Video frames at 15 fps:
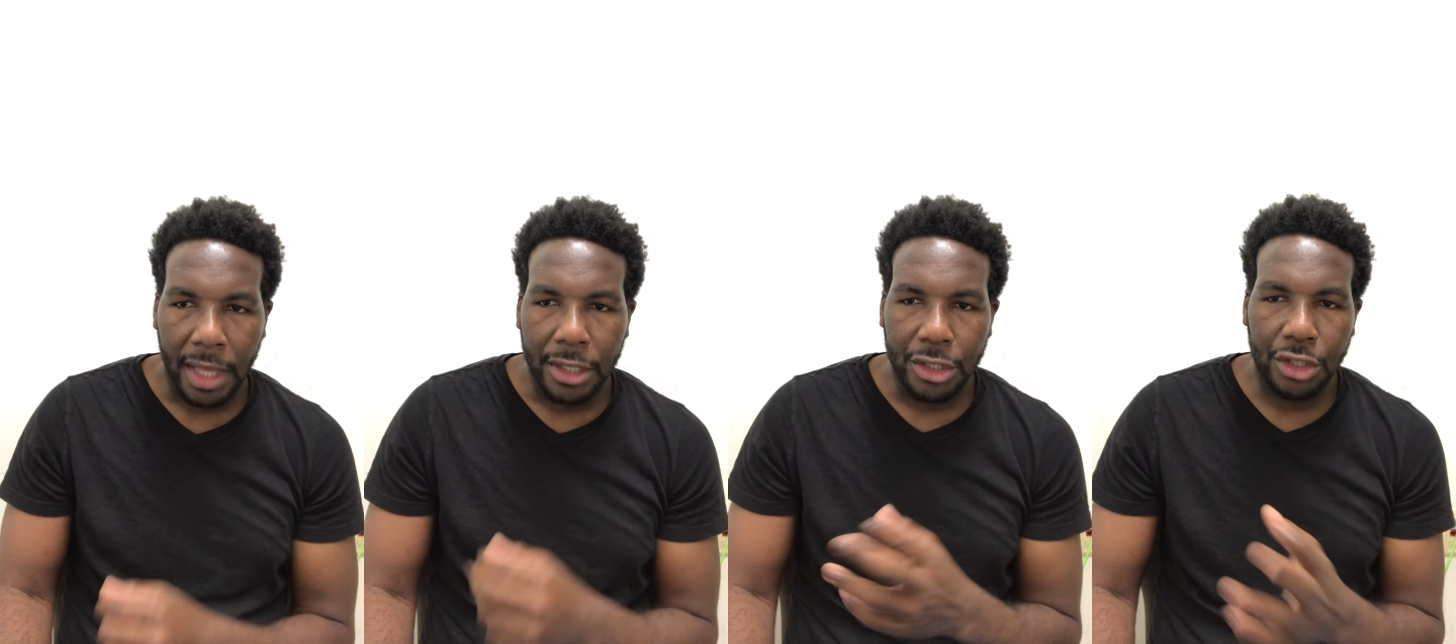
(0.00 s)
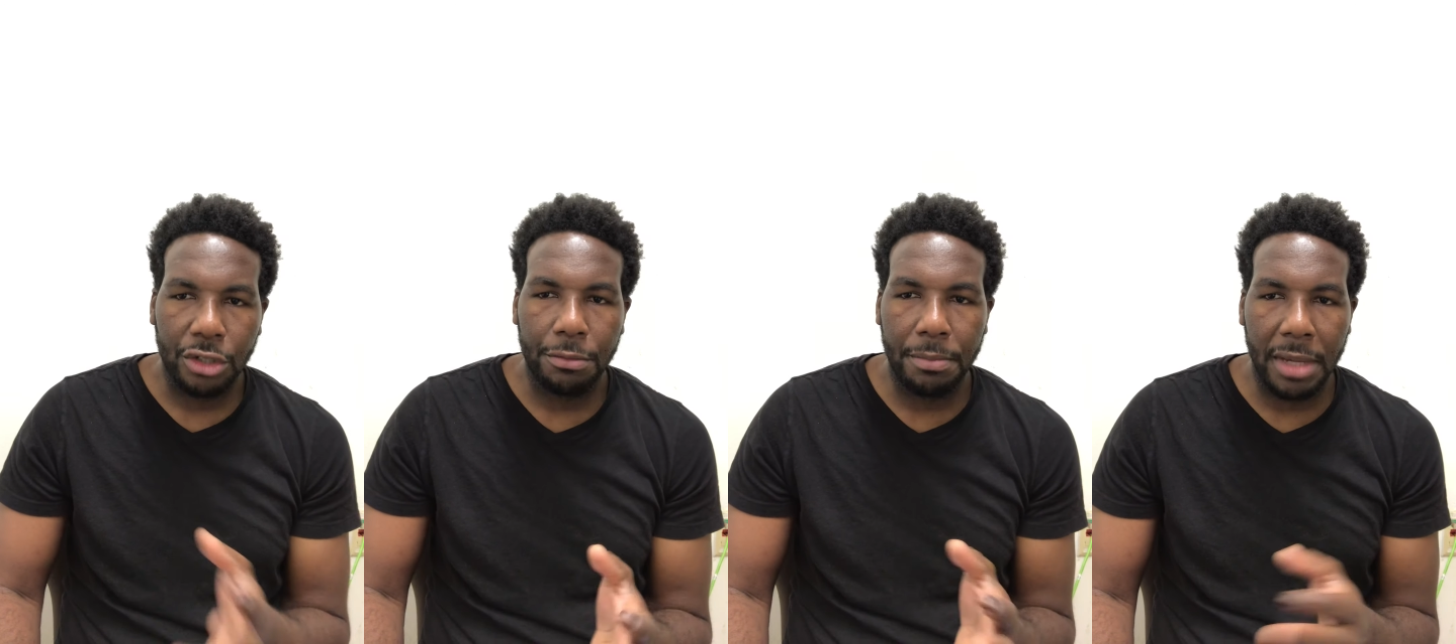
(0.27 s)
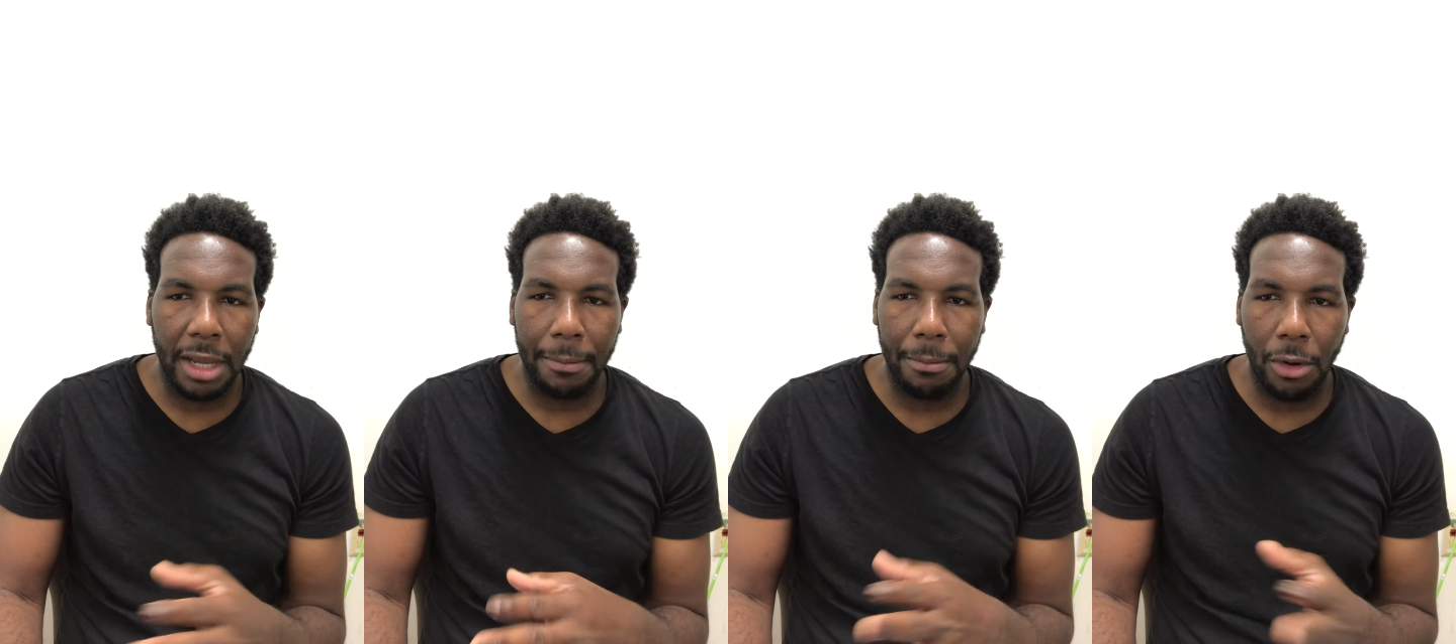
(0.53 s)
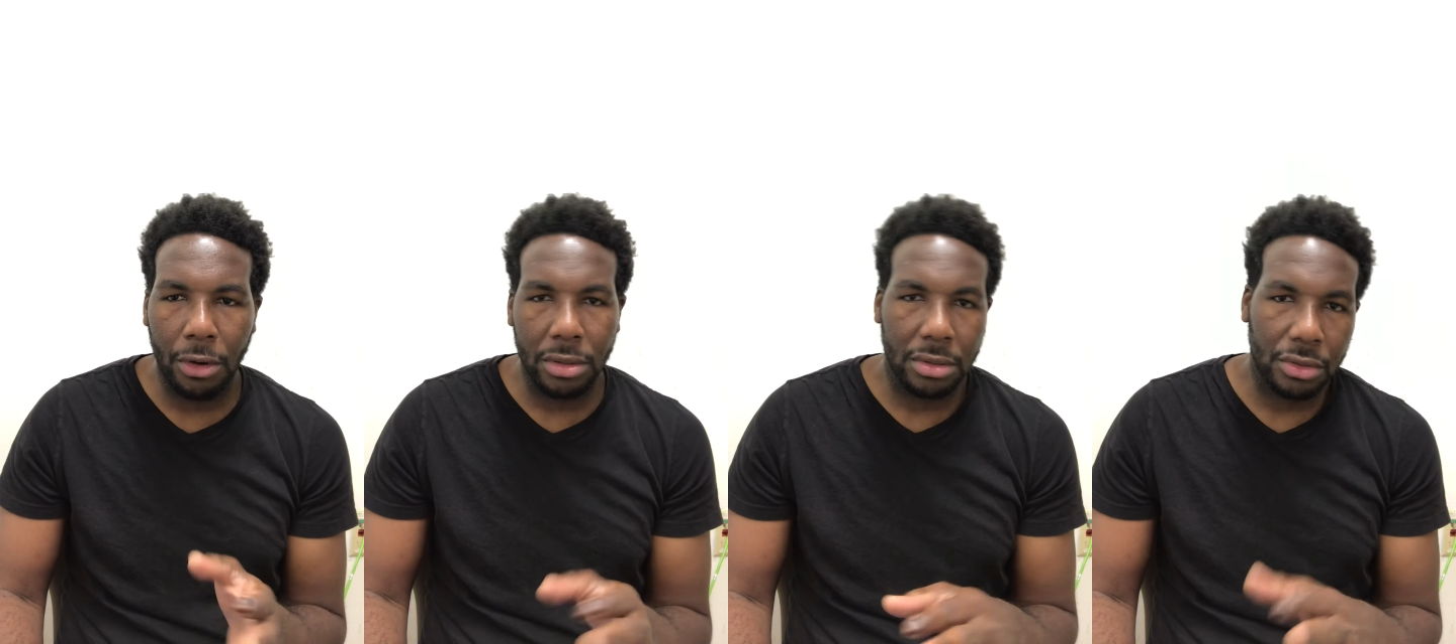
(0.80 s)
should be
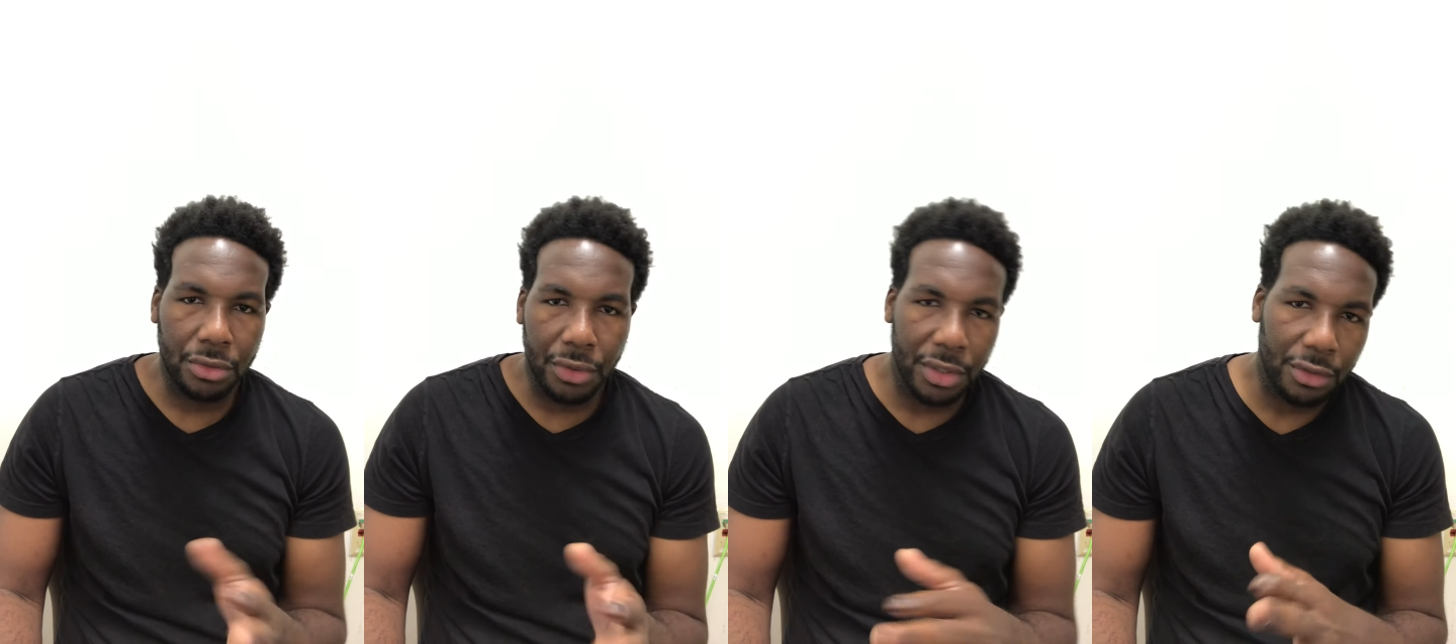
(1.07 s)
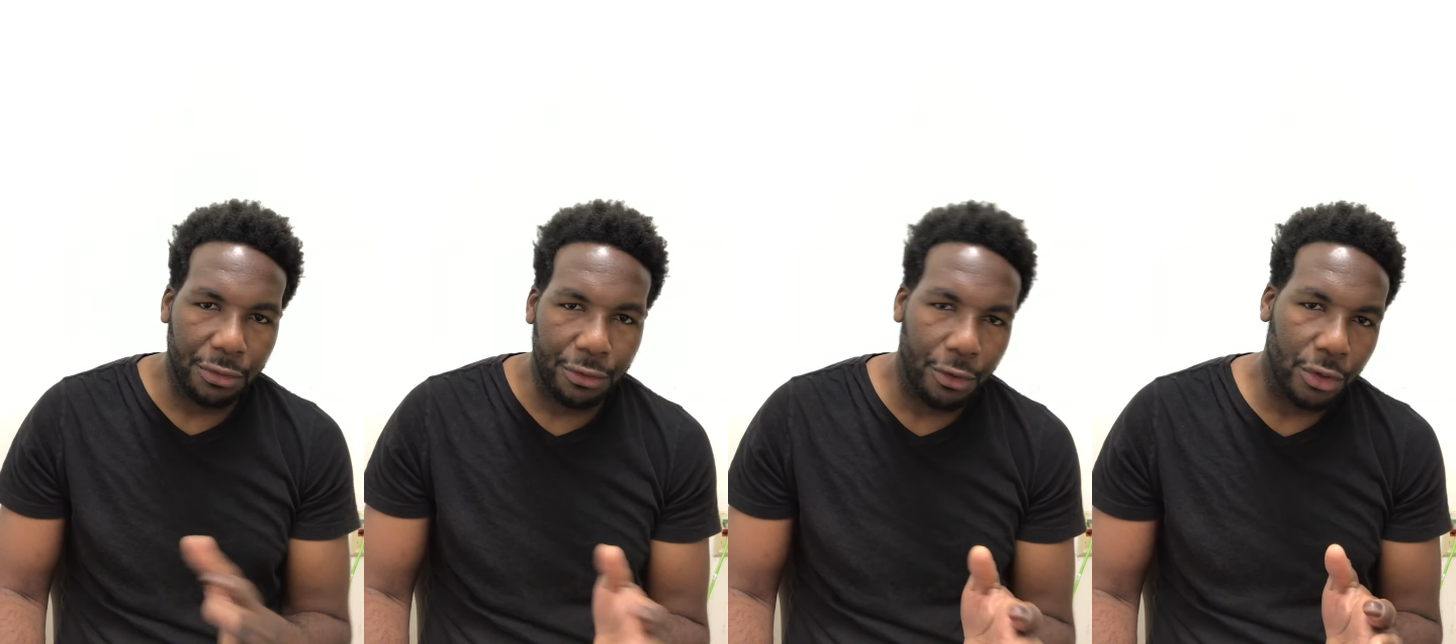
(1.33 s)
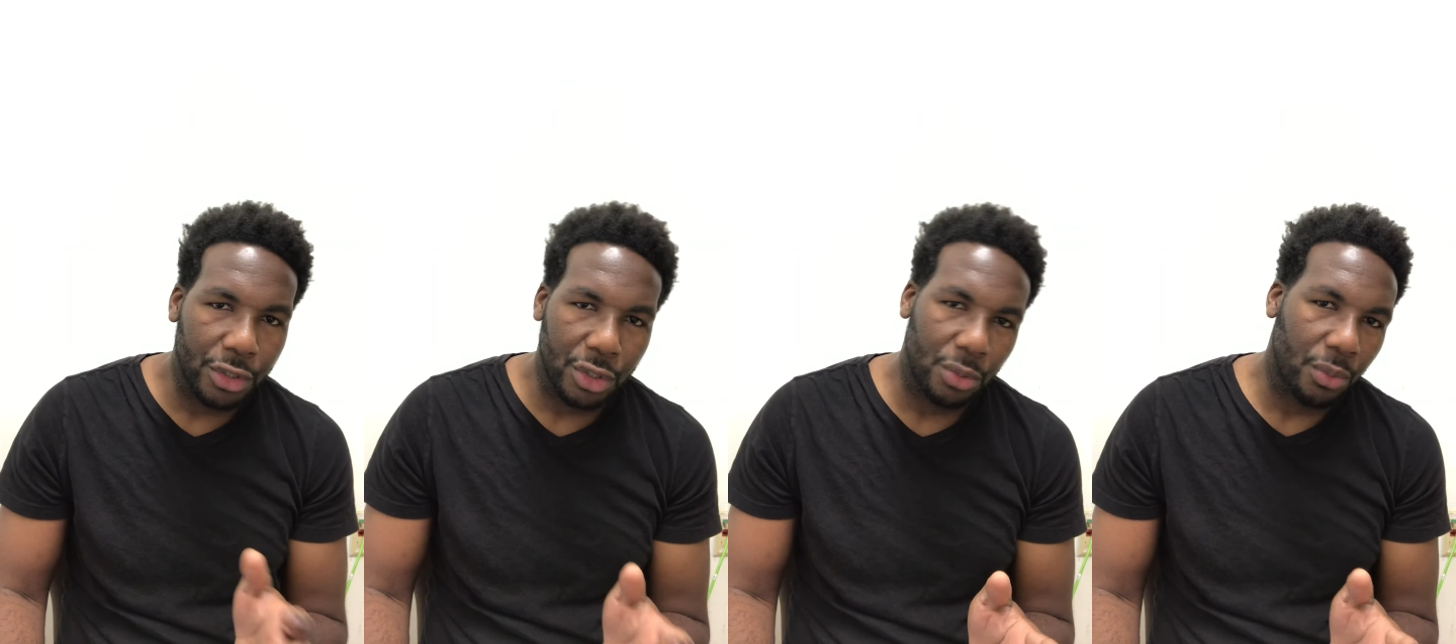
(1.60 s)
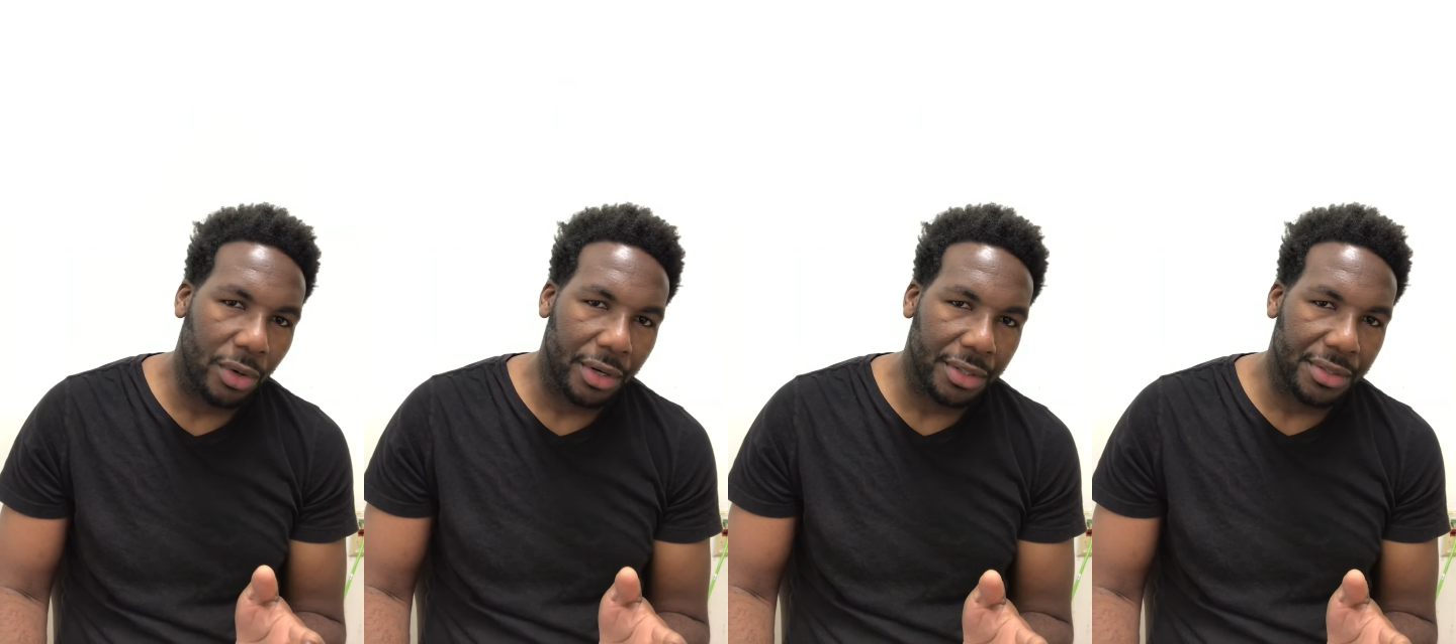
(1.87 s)
about 300 to 400
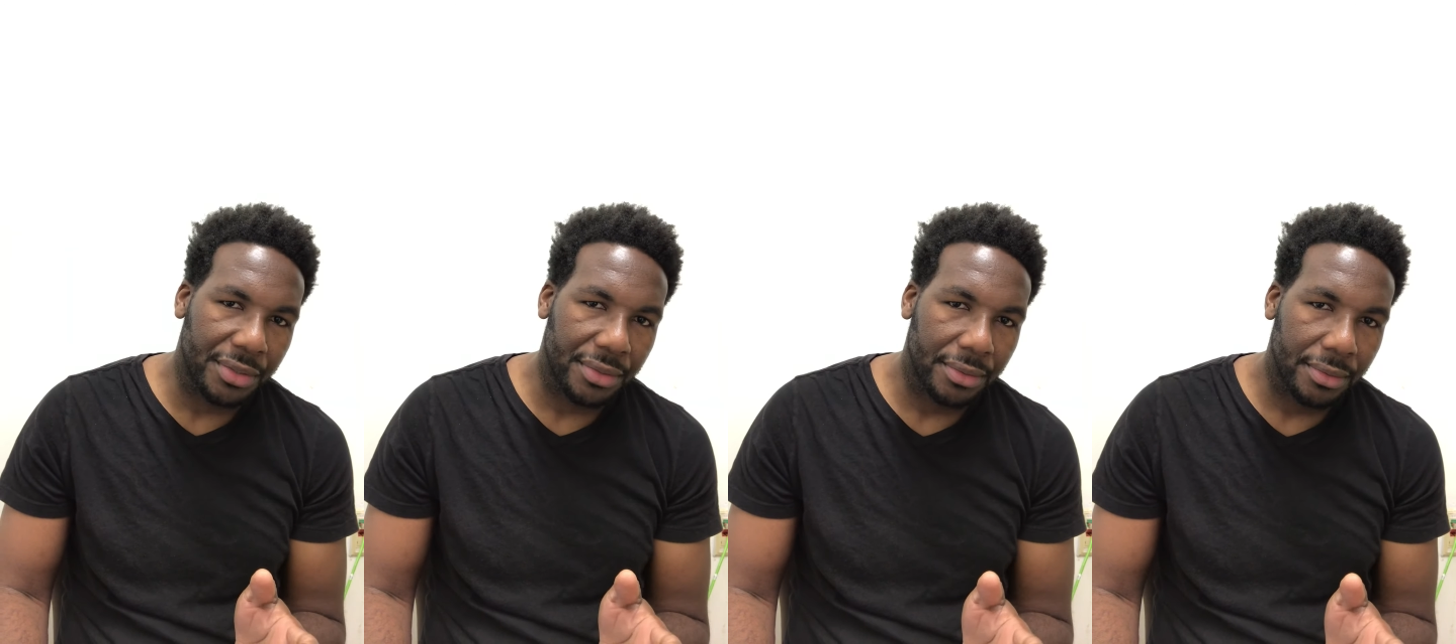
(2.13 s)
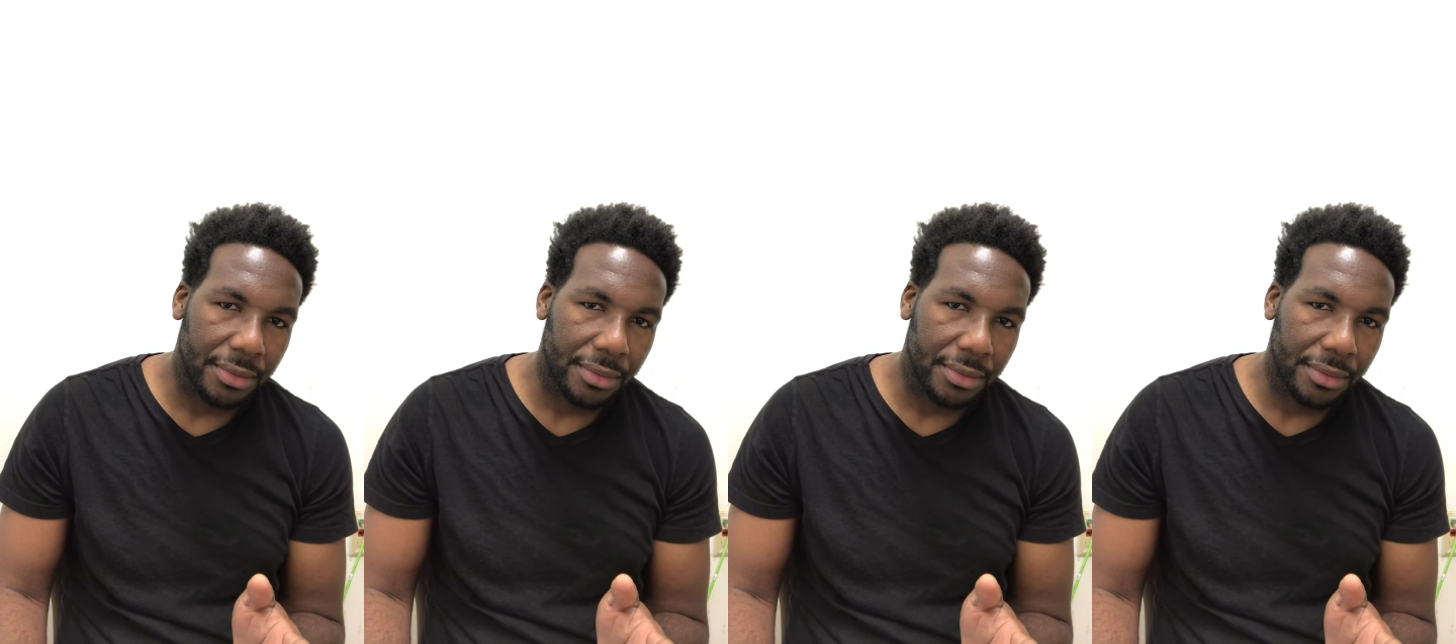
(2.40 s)
words.